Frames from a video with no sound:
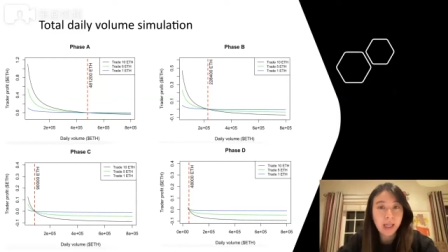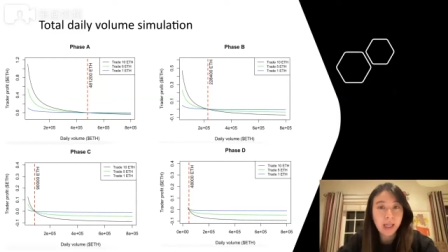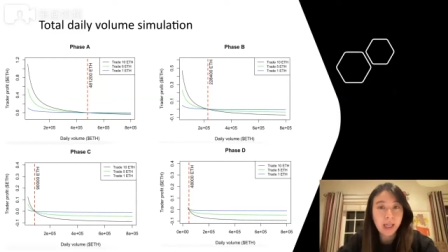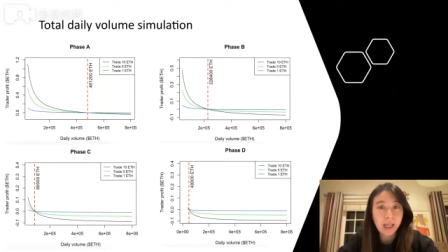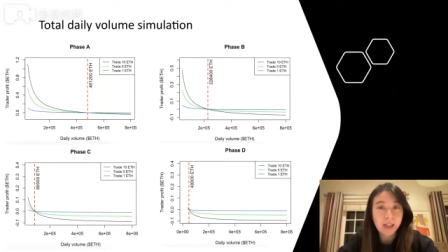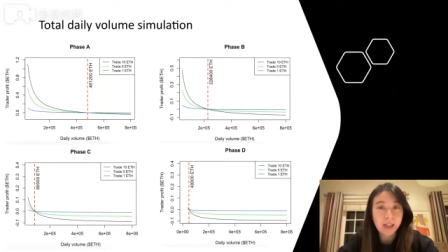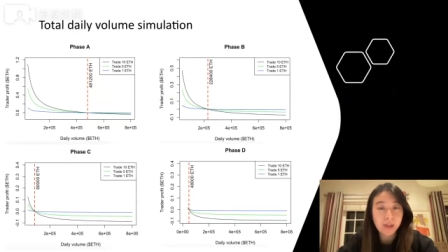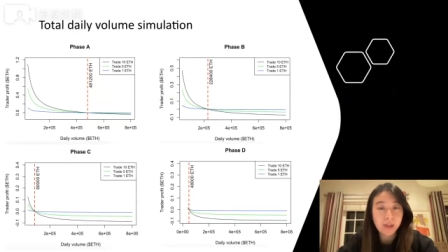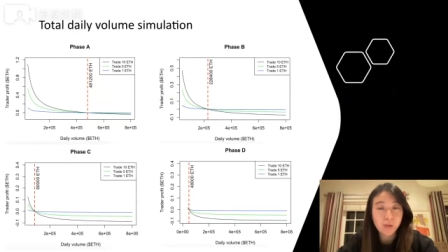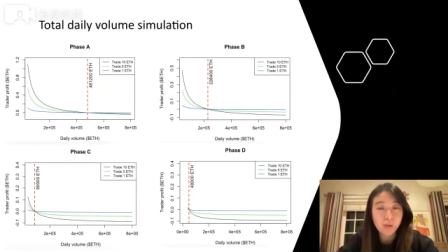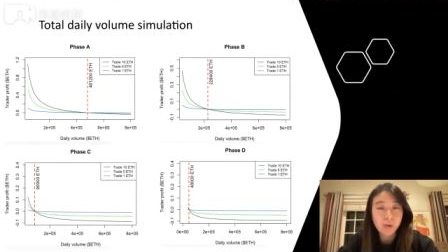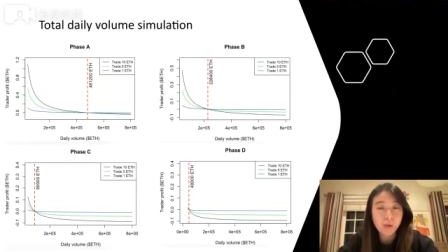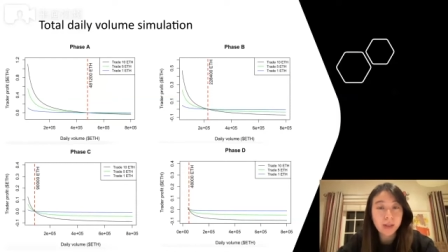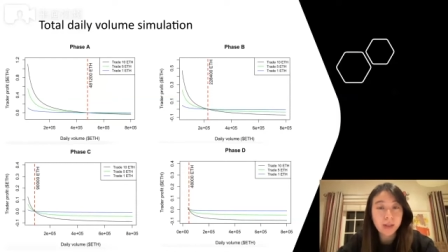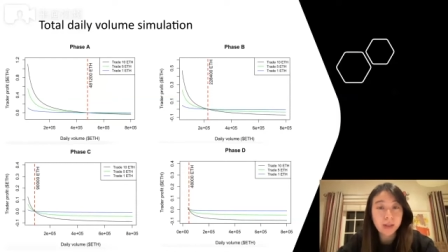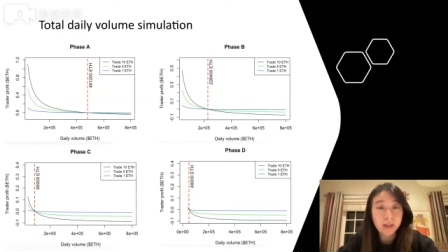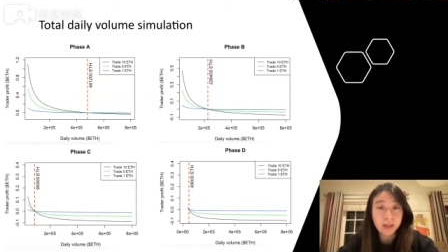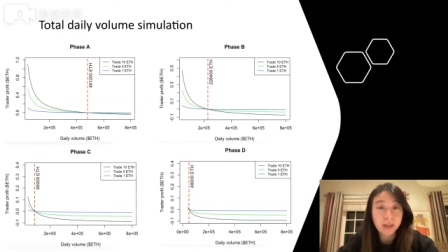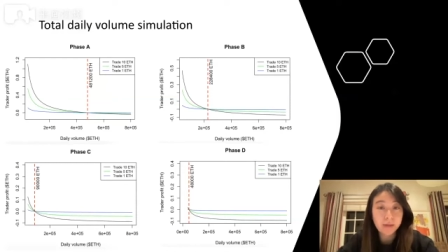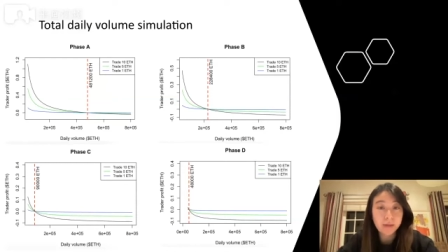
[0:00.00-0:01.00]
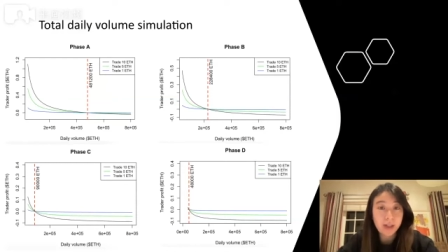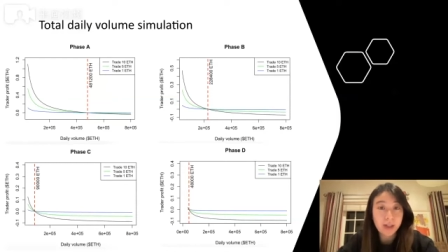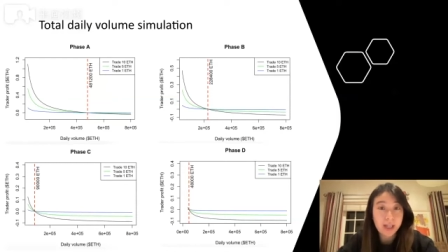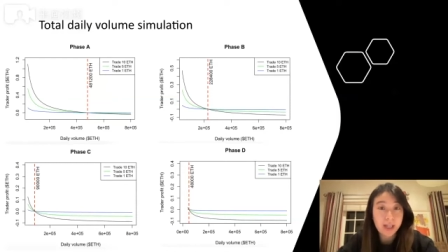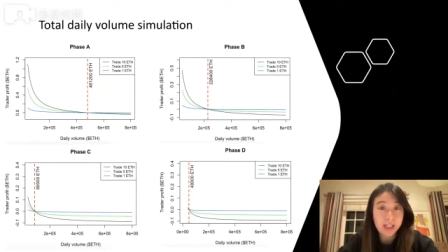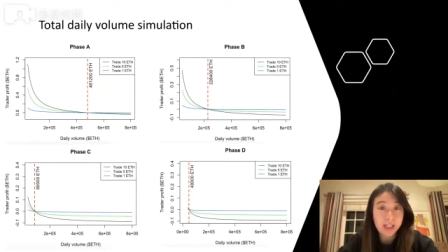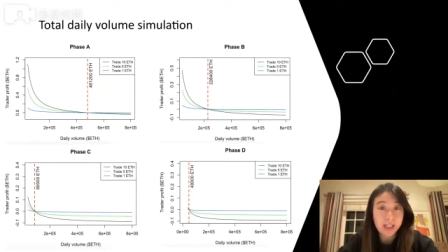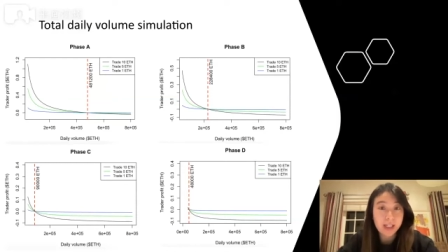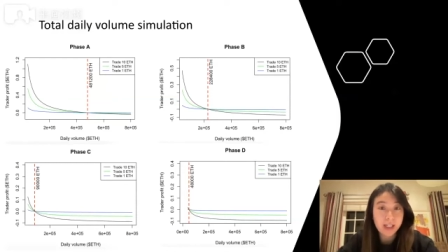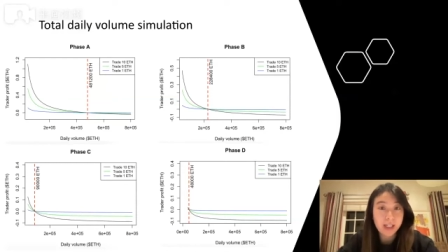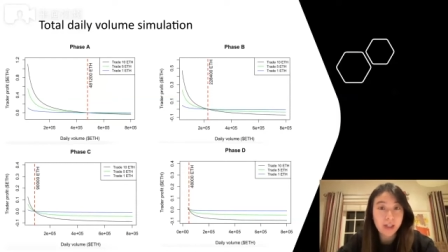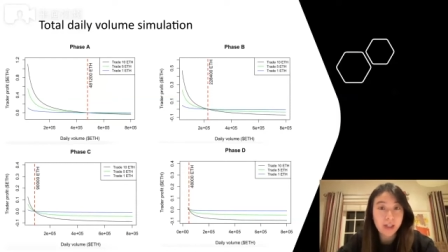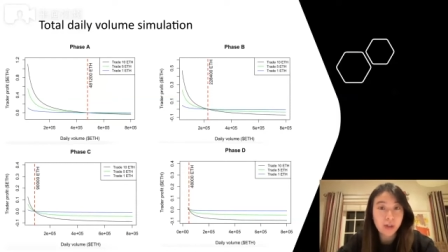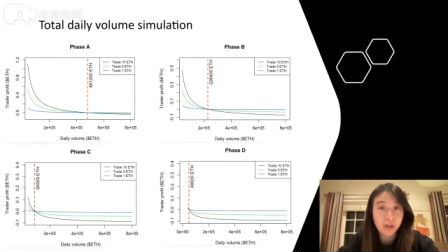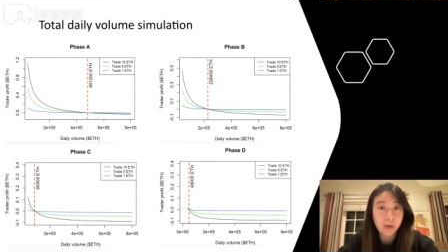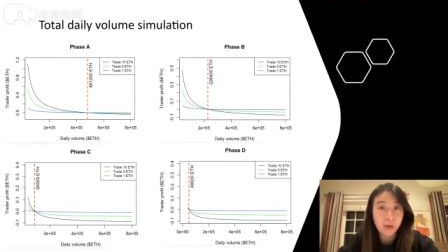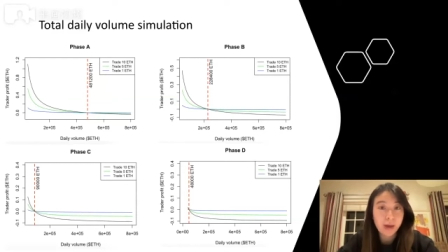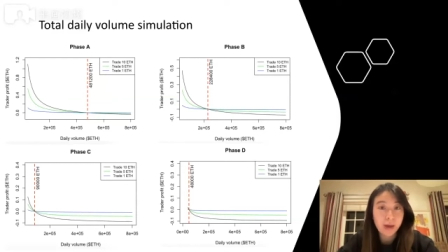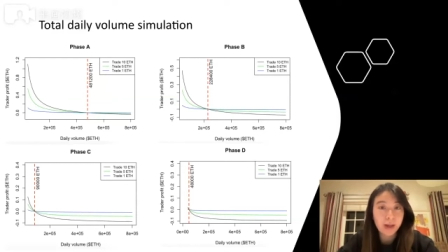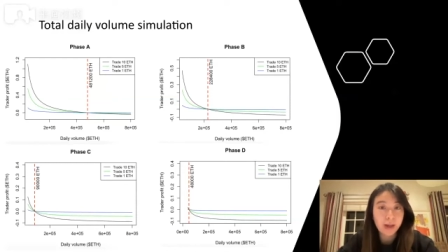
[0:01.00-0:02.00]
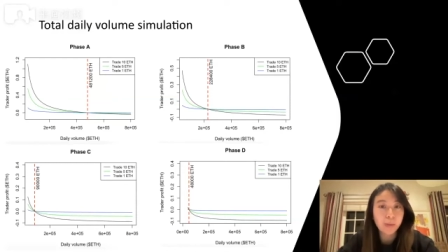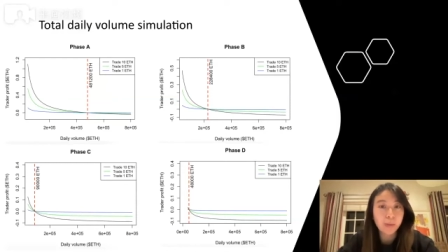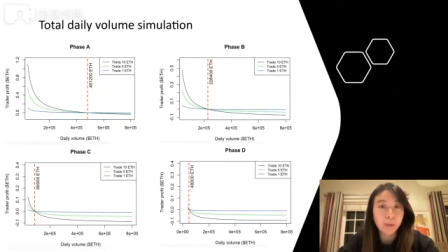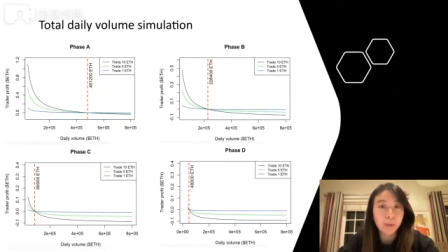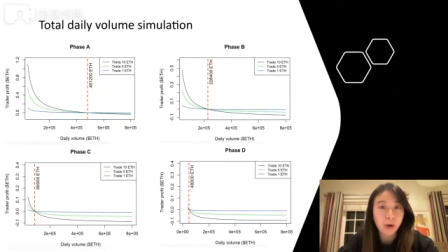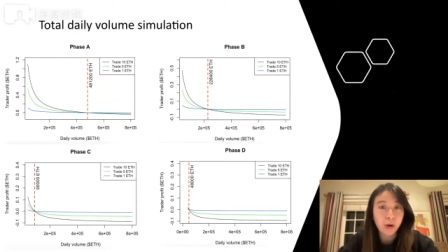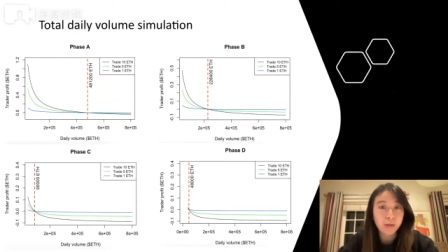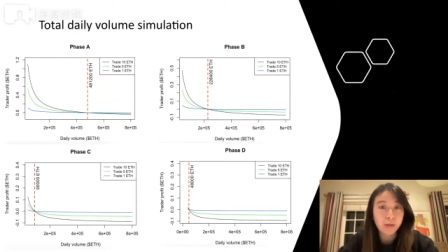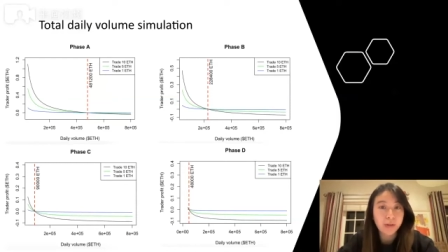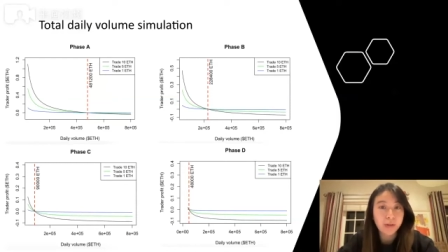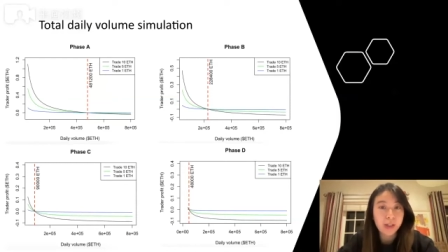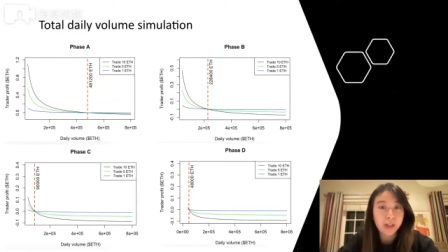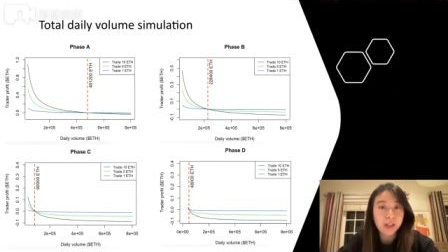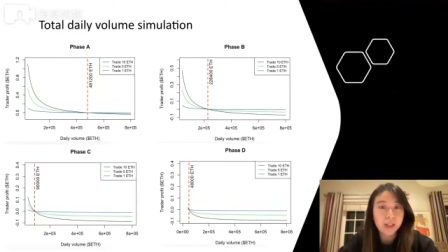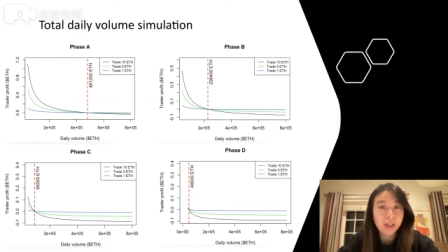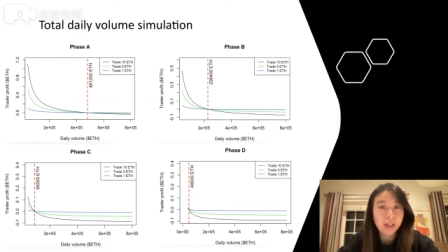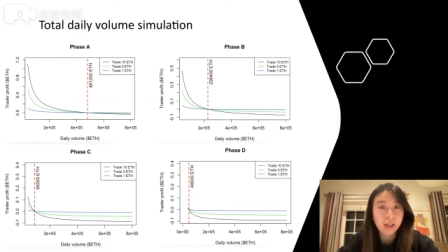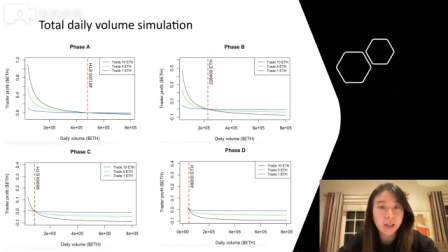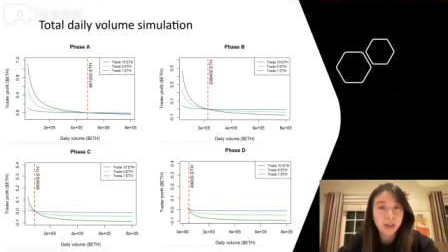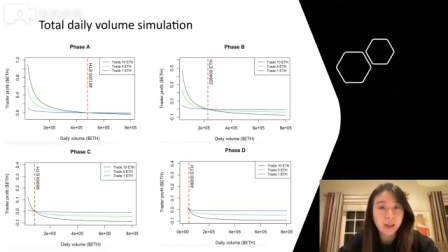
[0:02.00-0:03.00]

it's relatively easy to make a profit,